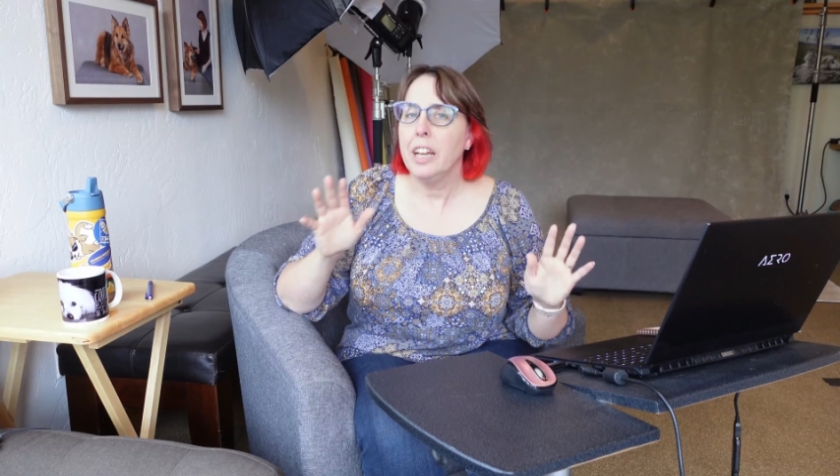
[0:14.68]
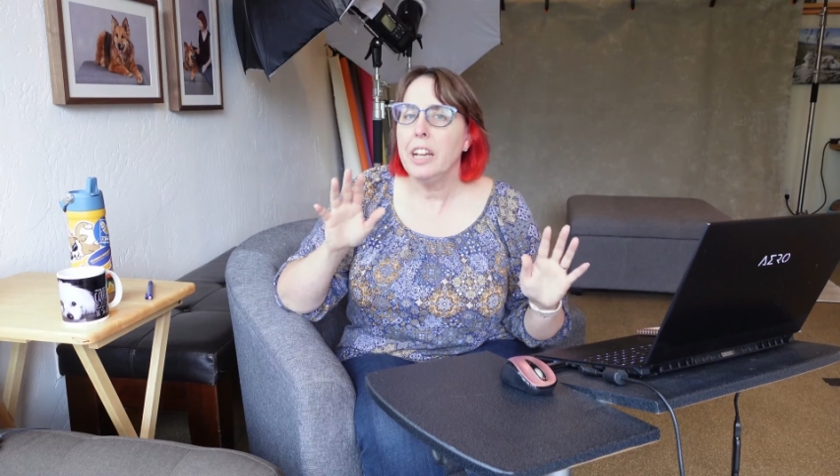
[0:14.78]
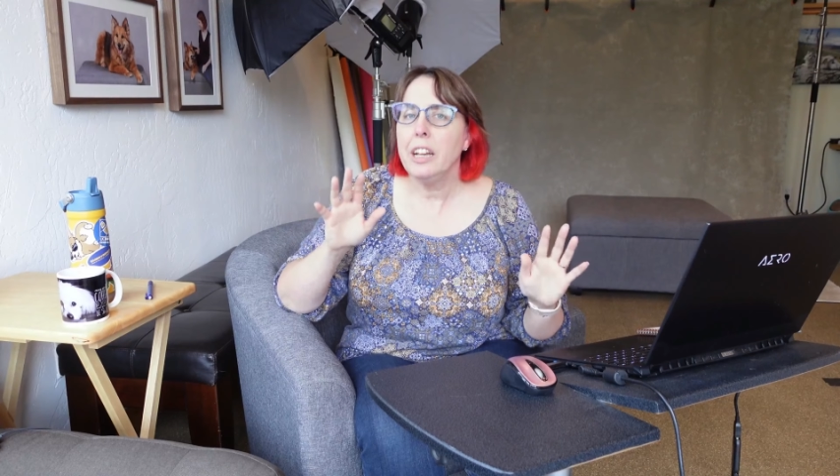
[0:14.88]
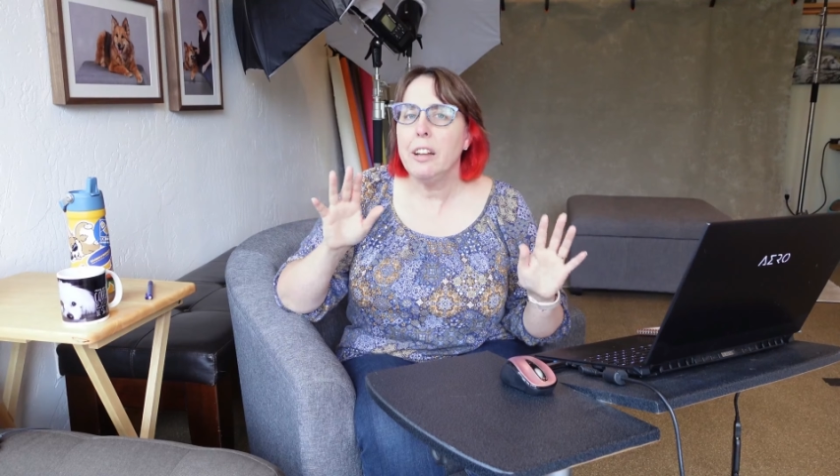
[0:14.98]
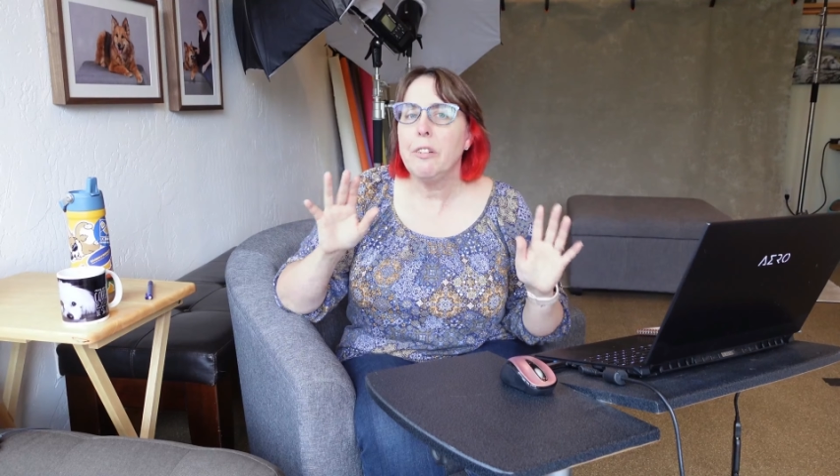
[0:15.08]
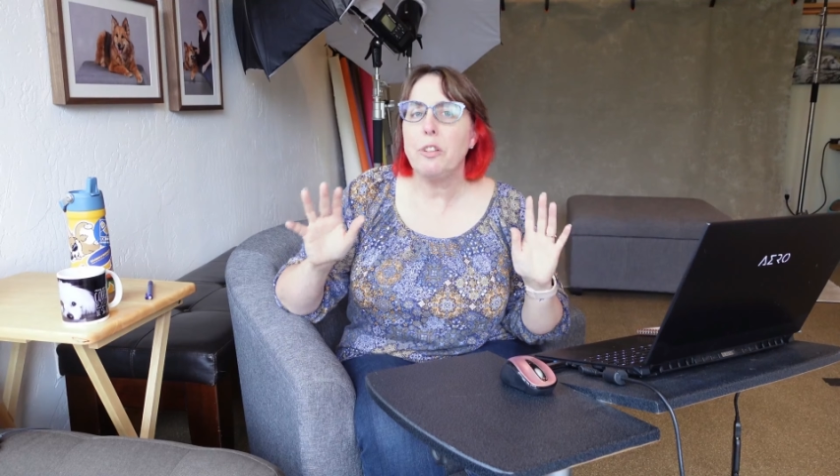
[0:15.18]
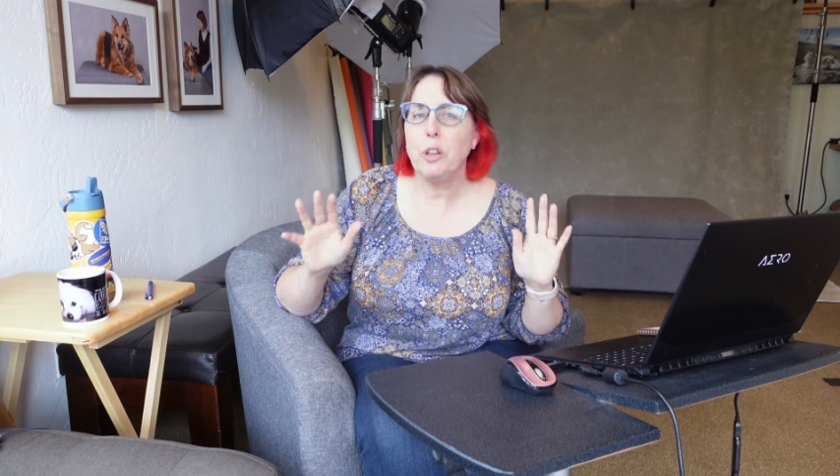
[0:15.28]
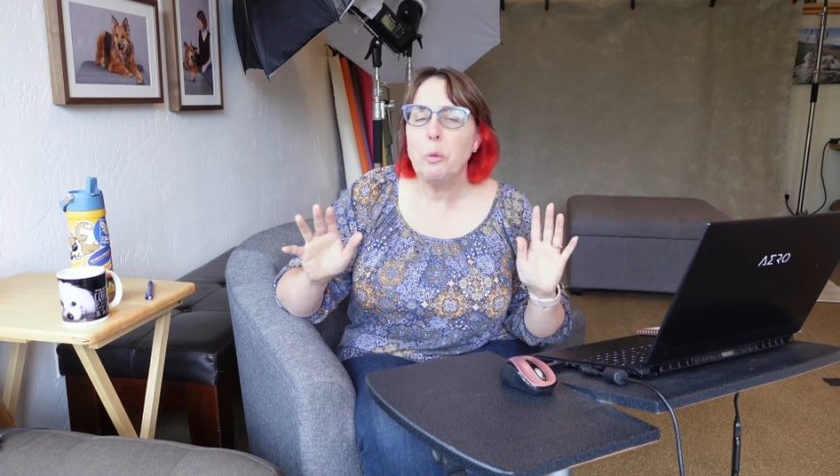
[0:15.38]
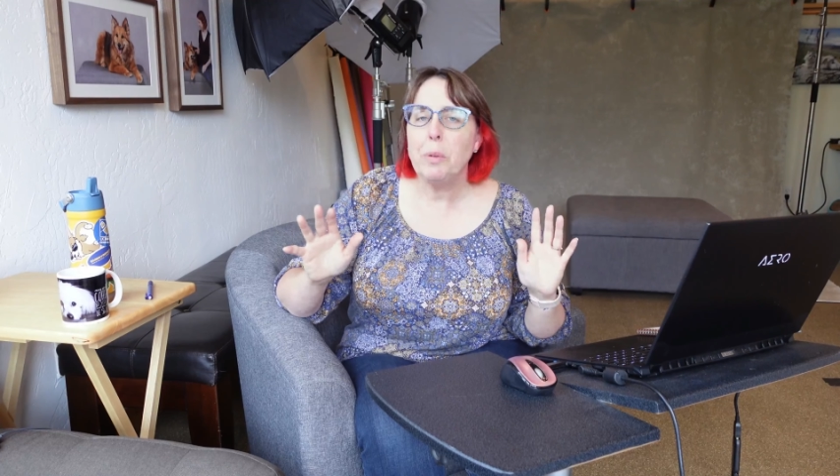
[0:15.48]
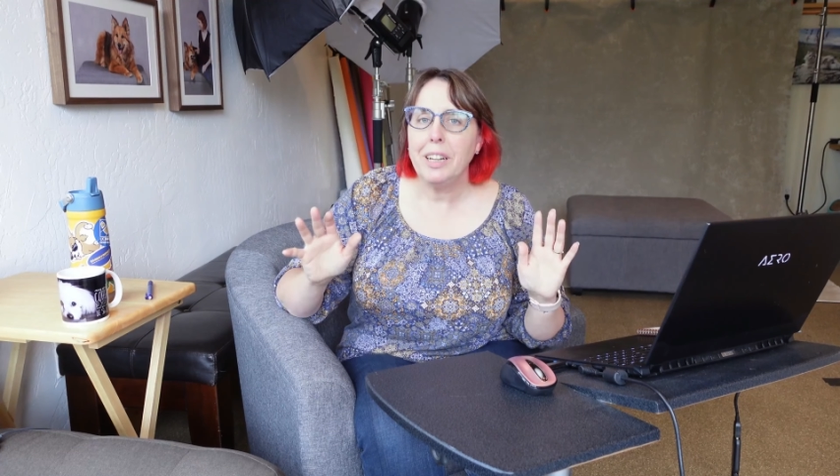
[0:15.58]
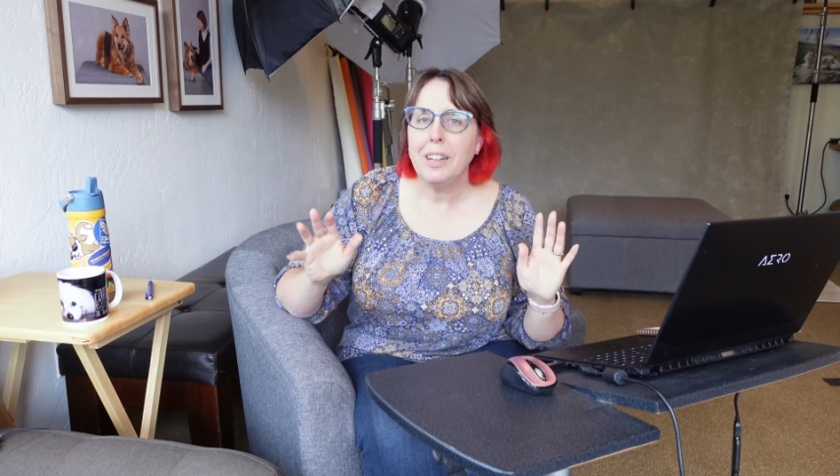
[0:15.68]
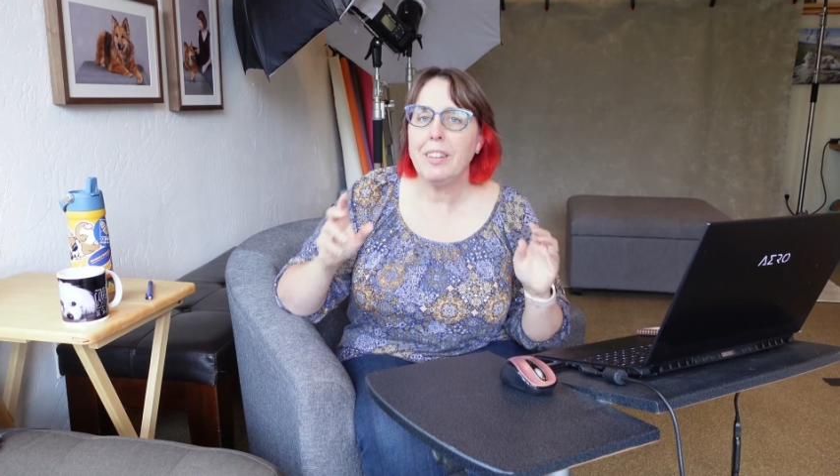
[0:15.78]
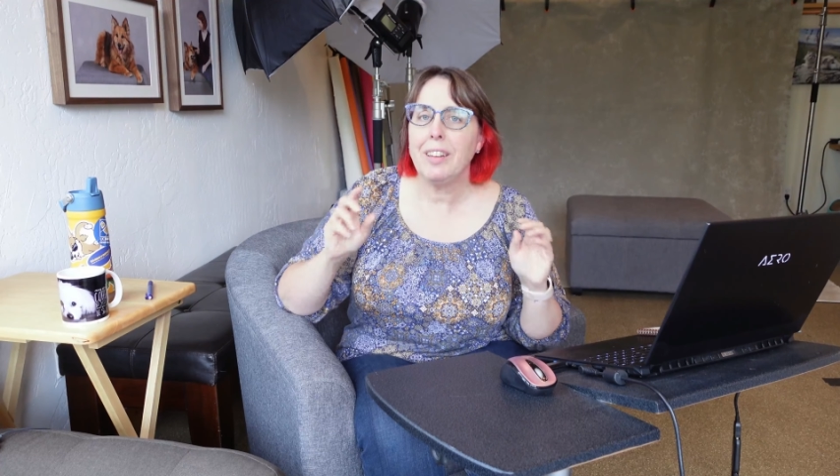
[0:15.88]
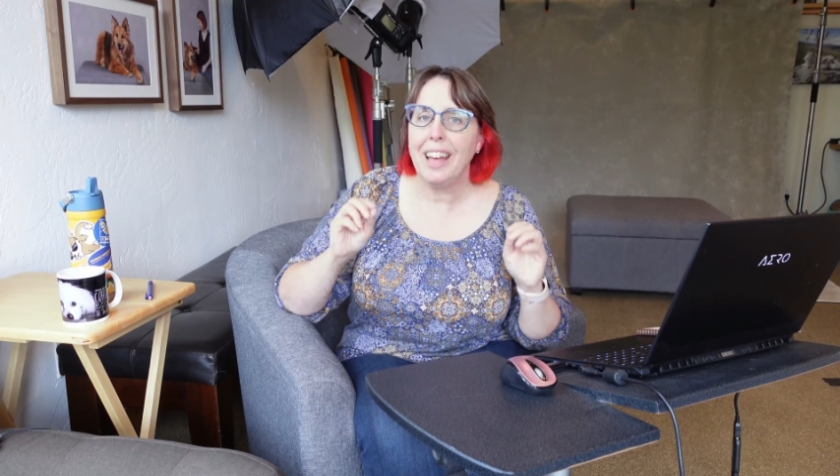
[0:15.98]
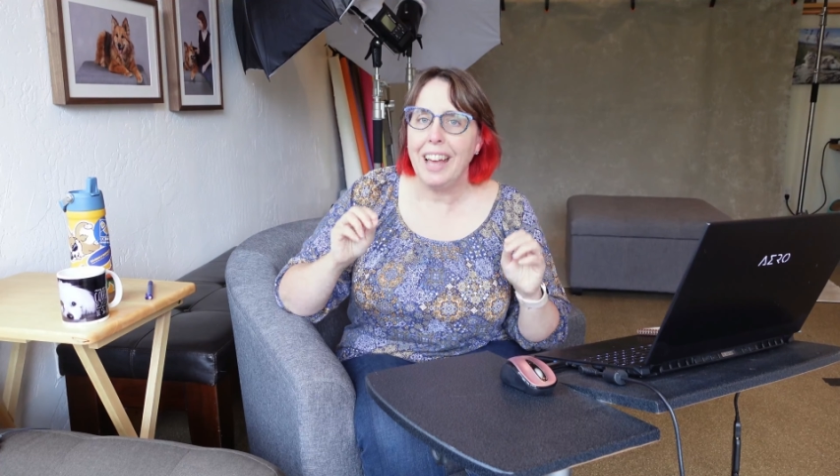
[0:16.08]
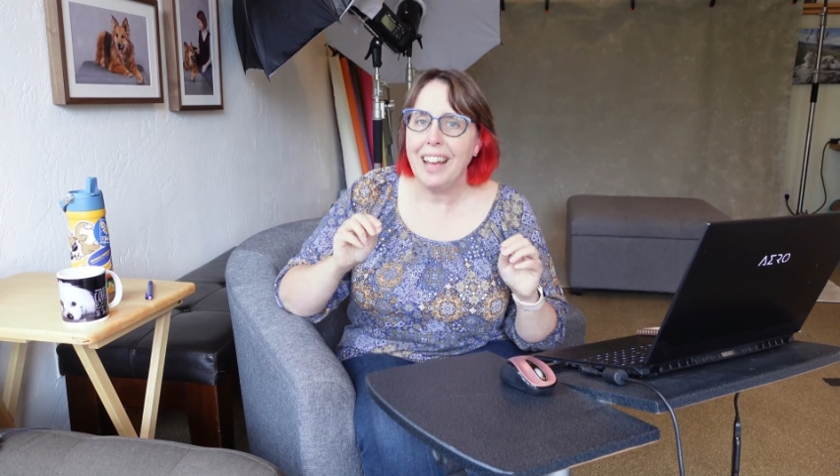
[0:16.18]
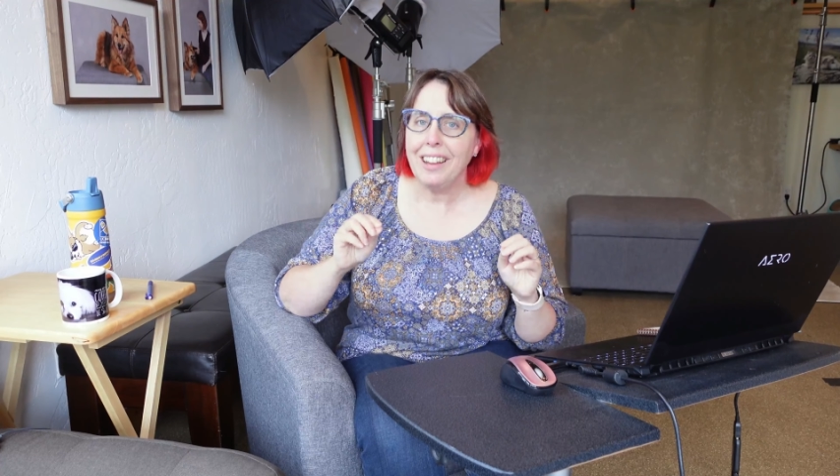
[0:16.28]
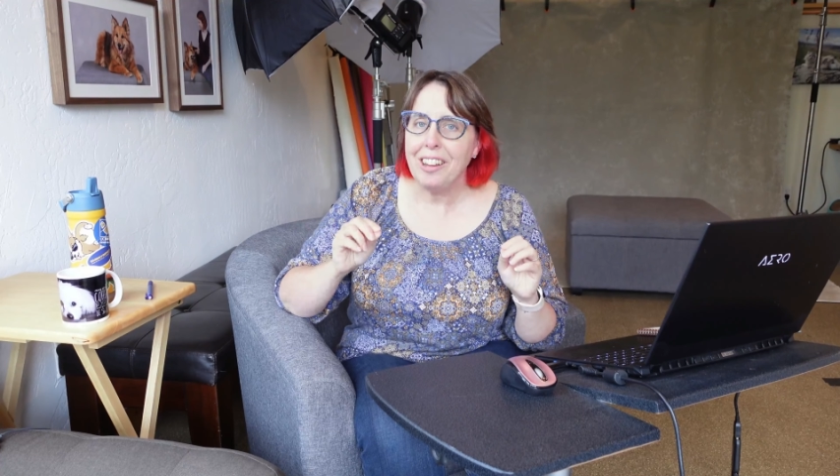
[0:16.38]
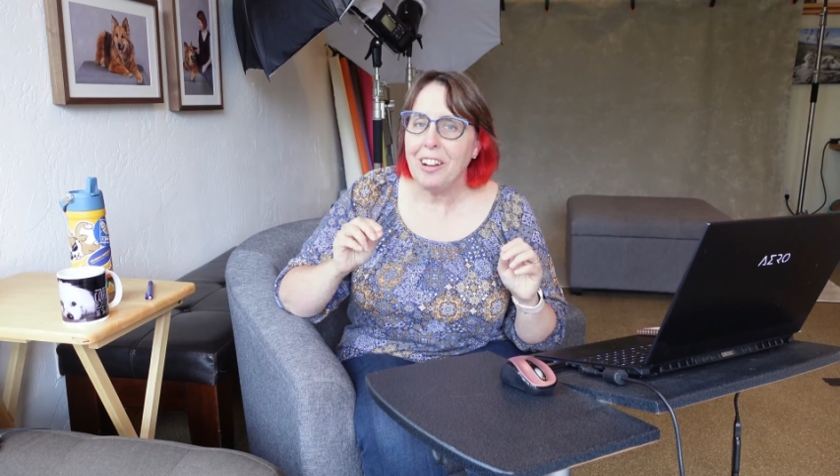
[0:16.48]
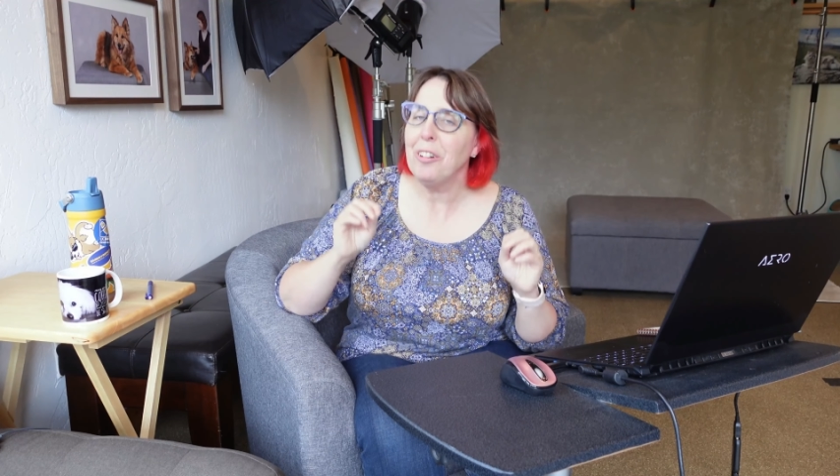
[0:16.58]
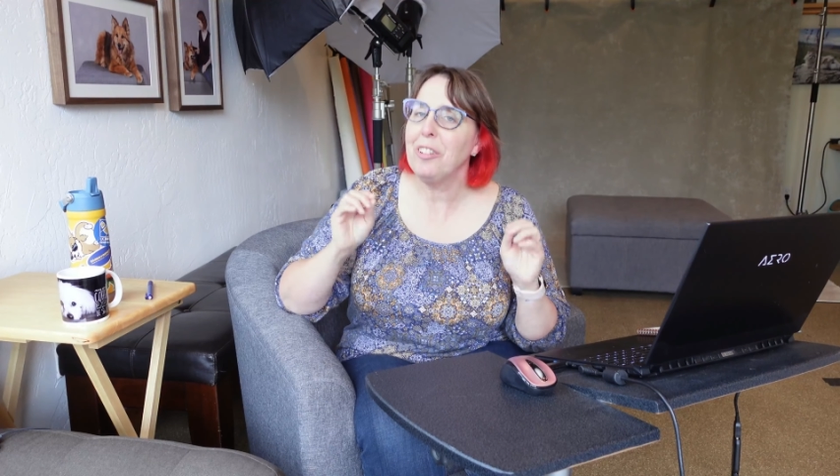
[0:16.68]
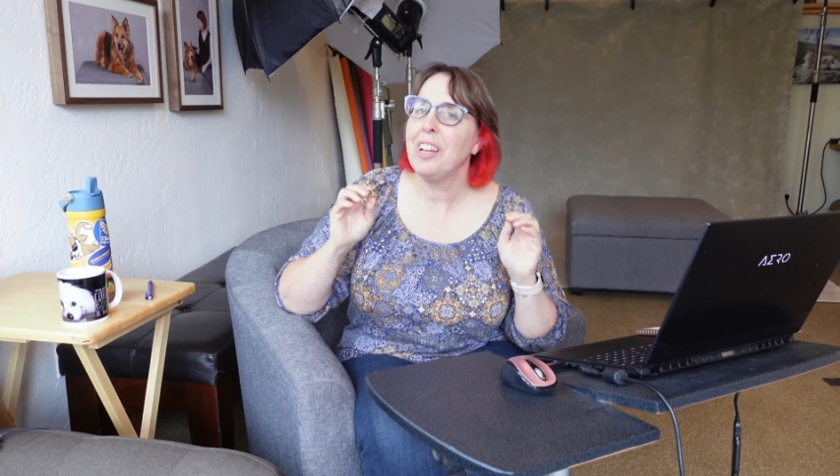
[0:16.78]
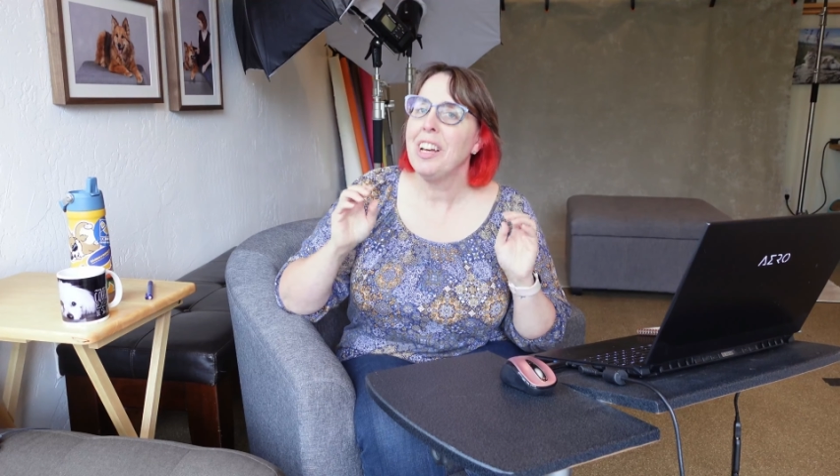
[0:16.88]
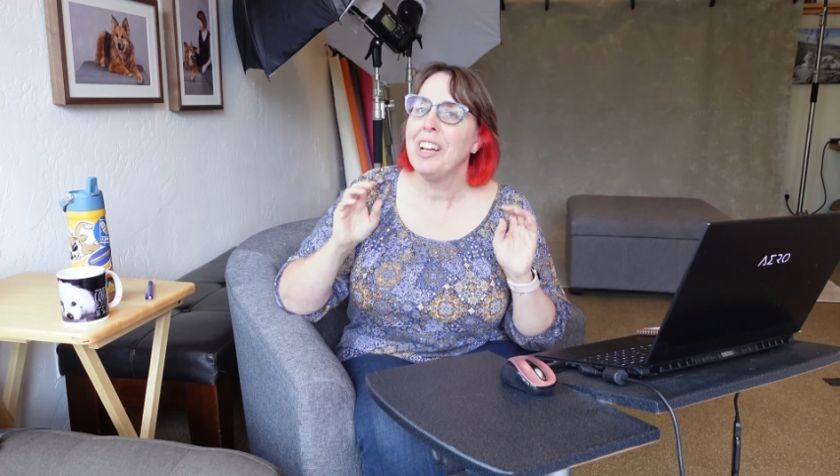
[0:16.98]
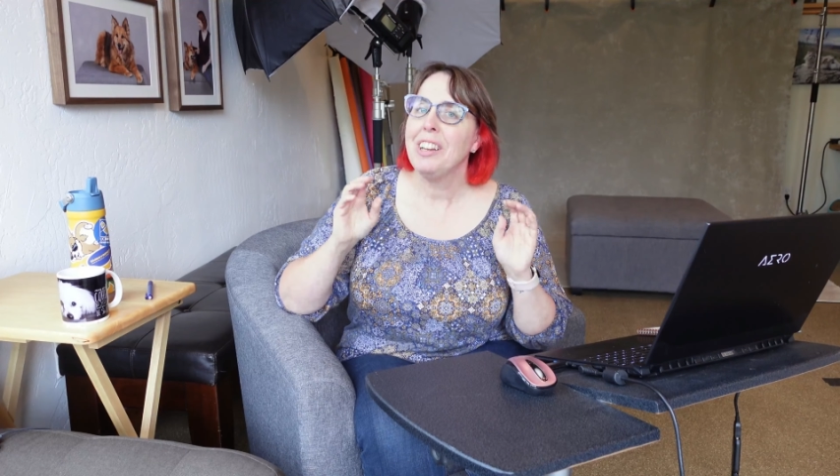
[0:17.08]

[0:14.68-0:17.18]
in a few minutes at Lowe's